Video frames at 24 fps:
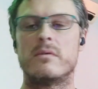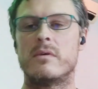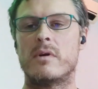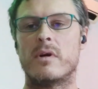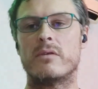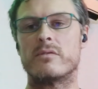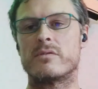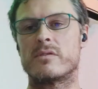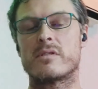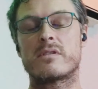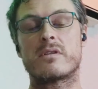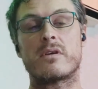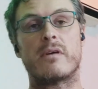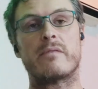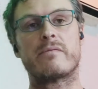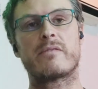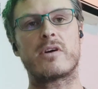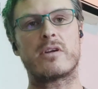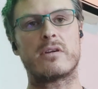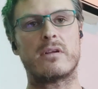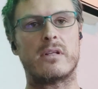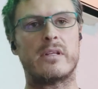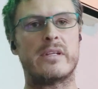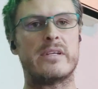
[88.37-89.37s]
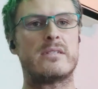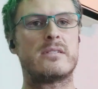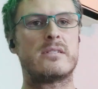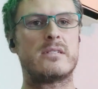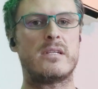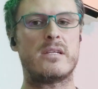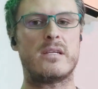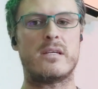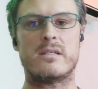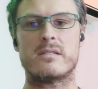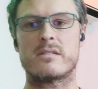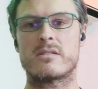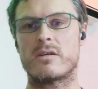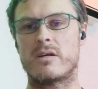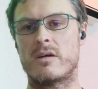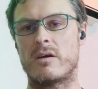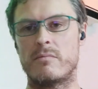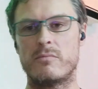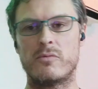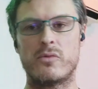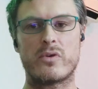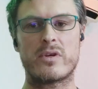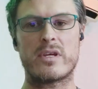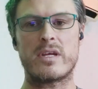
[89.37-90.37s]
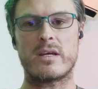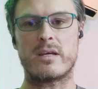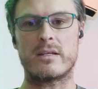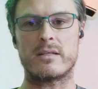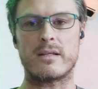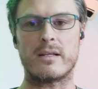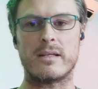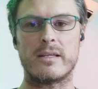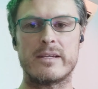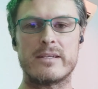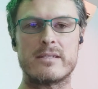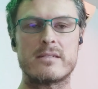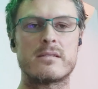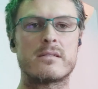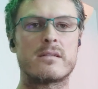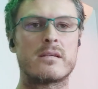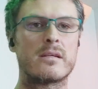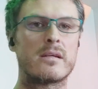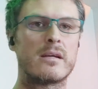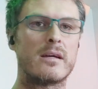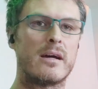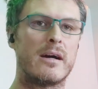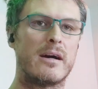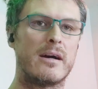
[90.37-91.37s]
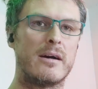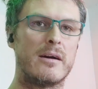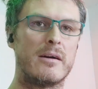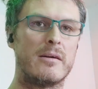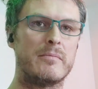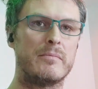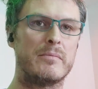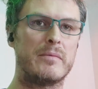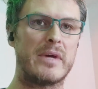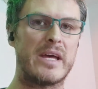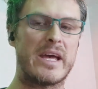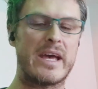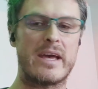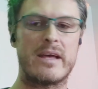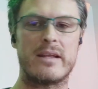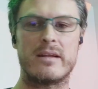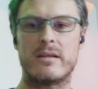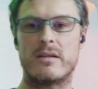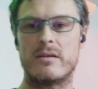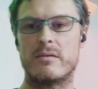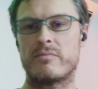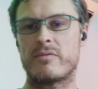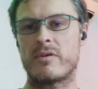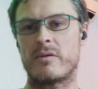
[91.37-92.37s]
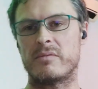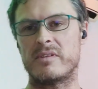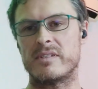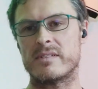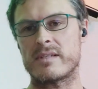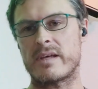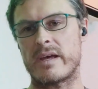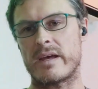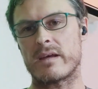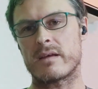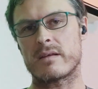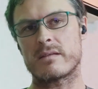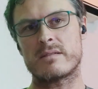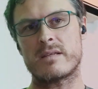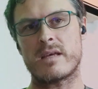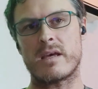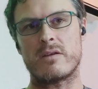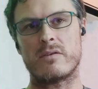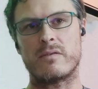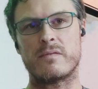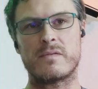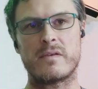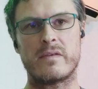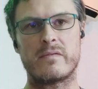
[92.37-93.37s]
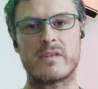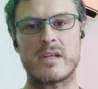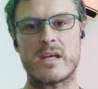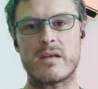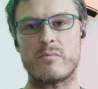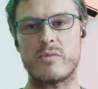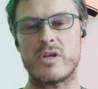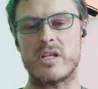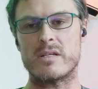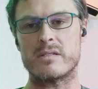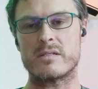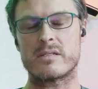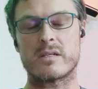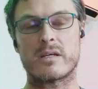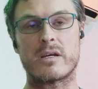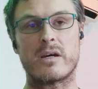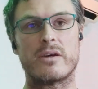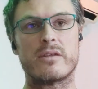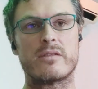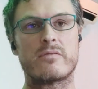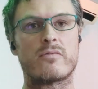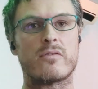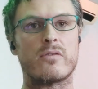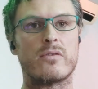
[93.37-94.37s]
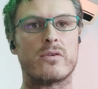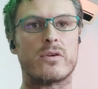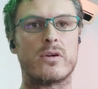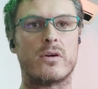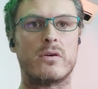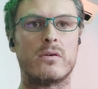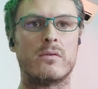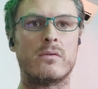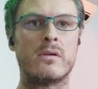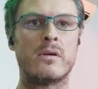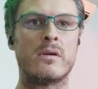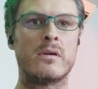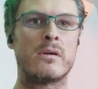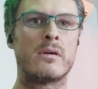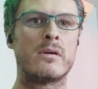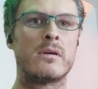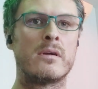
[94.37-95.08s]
I've got a list here, so I'm looking at the list, and it'll probably take 10 or 15 minutes to go through it all.